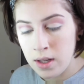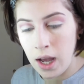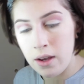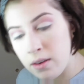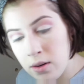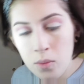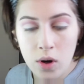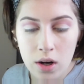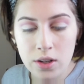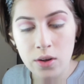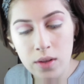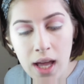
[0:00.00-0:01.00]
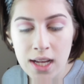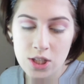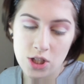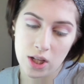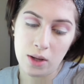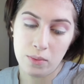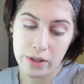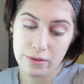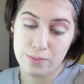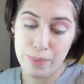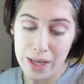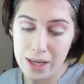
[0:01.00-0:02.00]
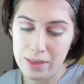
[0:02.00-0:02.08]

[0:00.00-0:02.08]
work on your lash line when there's bake